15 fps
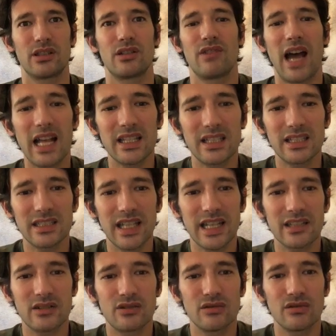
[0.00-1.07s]
rather
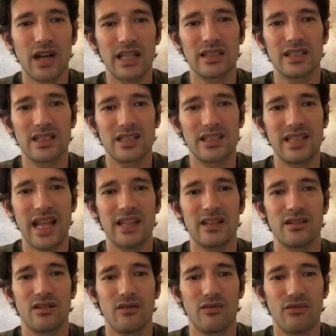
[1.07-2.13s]
than to understand of